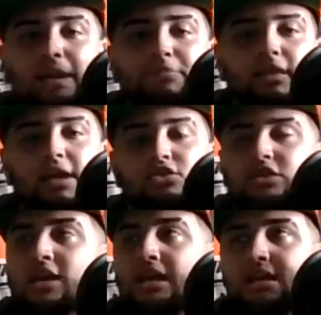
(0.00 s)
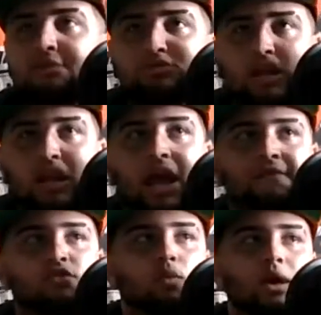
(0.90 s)
players to take leaps like that.
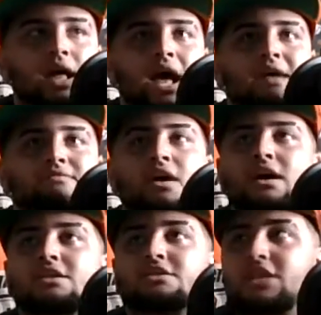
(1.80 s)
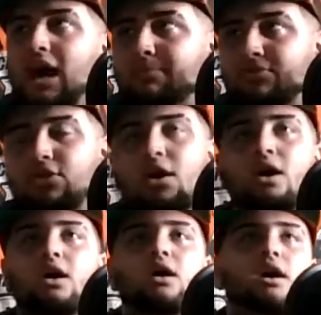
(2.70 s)
If you want to have depth
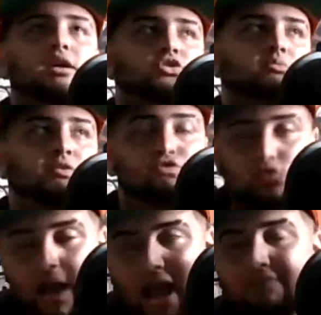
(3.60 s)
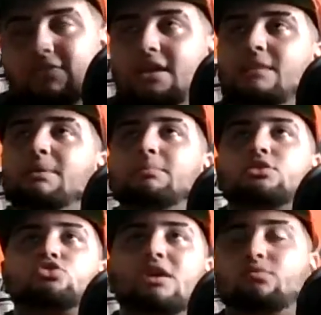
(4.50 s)
in terms of drafting and be able to
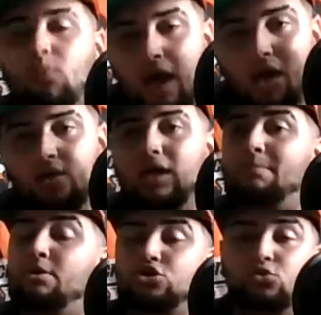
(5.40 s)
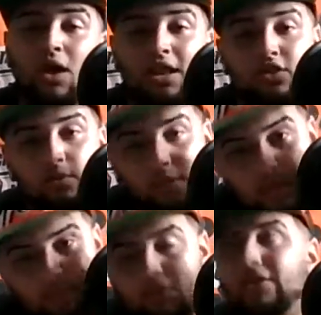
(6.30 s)
draft well, that puts you ahead of the
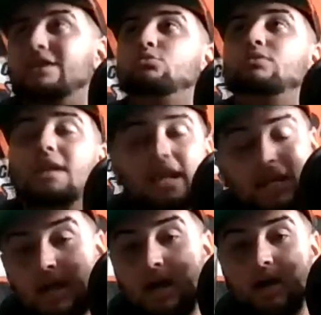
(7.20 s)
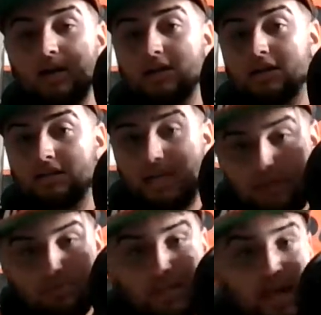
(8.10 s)
rebuild. Like, you need
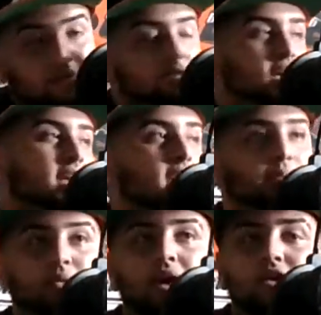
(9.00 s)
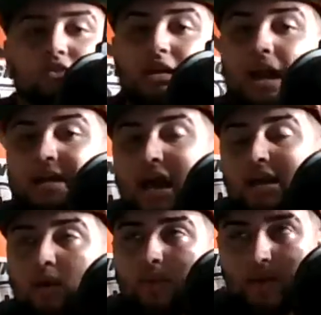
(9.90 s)
leaps like that from second-year players. And I
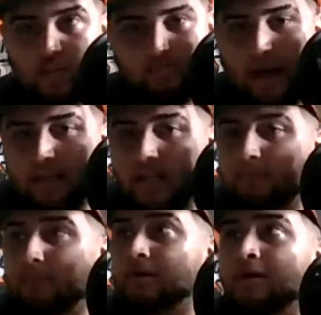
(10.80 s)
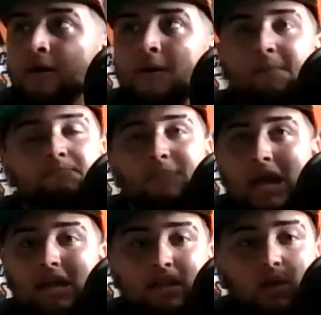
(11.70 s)
know we expected it, but,
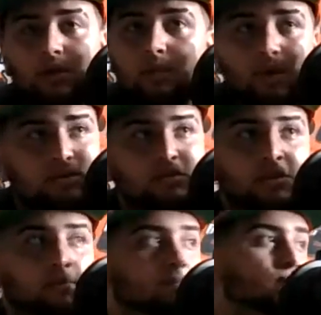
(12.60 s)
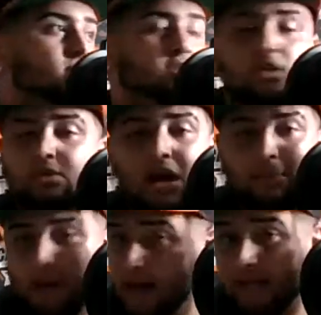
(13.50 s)
man, Logan Wilson, there's no doubt
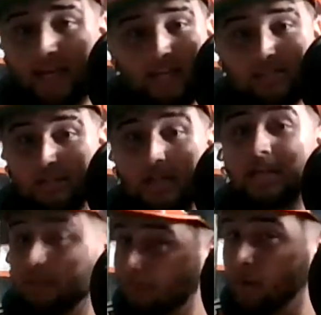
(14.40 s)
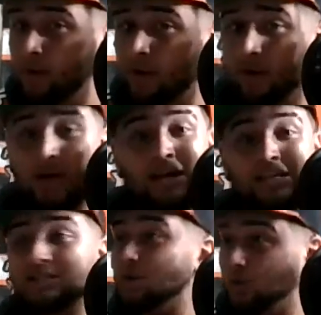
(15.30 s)
about it. He can ball.
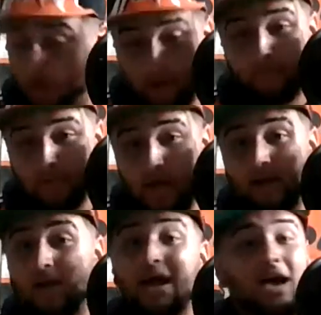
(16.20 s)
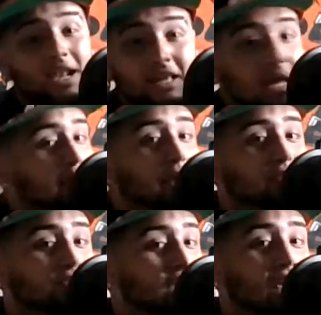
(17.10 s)
He's a good player. And Akeem
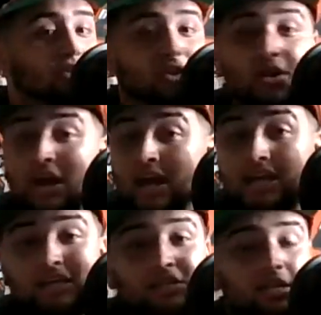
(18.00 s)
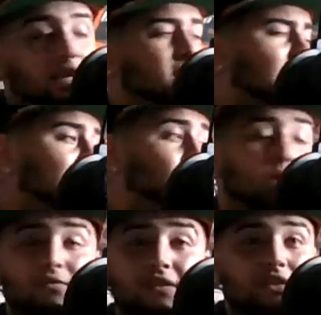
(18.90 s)
Davis-Gaither, he got
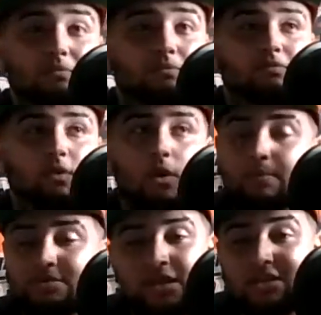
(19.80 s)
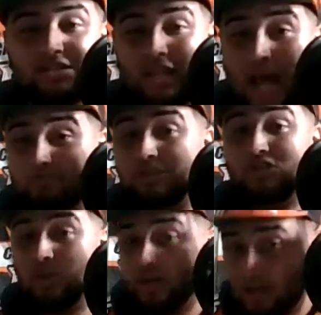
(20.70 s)
54% of the snaps. He's
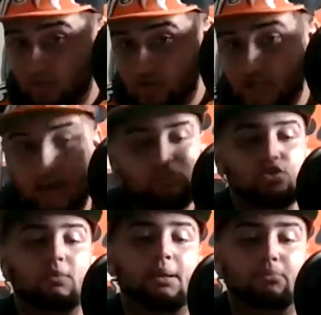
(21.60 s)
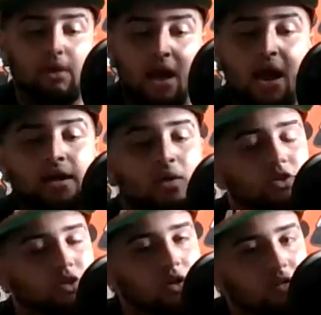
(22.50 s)
starting to get more snaps. Jermaine Pratt, I know he
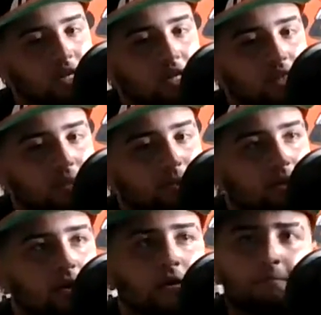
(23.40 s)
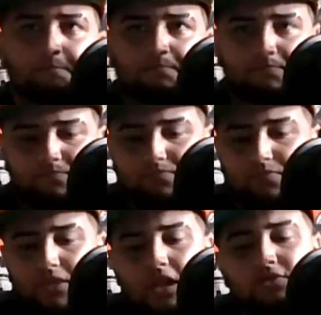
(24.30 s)
started to take a little bit of
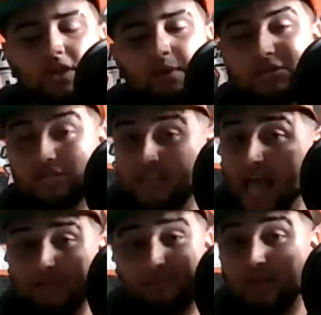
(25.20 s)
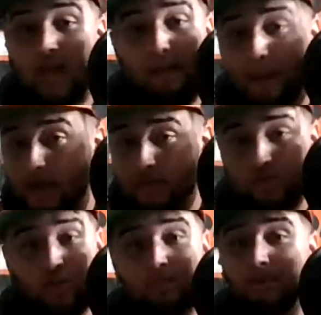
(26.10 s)
decrease in snaps, but the linebackers are
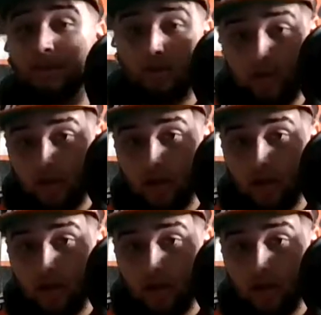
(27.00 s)
starting to play good.